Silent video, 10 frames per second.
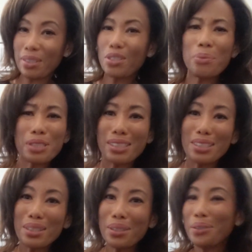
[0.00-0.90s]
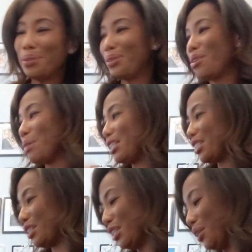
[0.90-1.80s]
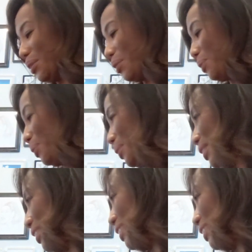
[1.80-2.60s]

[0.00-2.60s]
So much to do. So much to do.